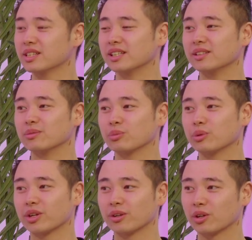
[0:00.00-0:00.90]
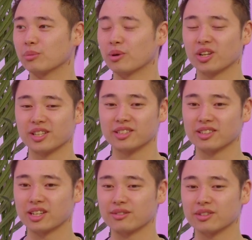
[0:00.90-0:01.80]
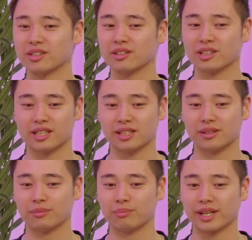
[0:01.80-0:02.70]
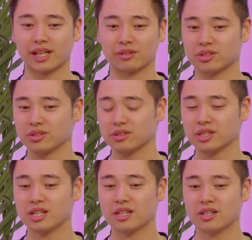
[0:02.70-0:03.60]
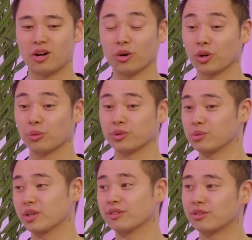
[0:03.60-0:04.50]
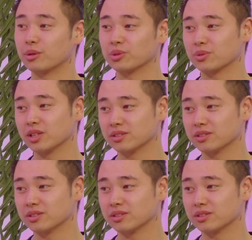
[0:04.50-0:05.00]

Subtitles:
And we went on a couple holidays together, been out to Hong Kong, which is where they're from as well,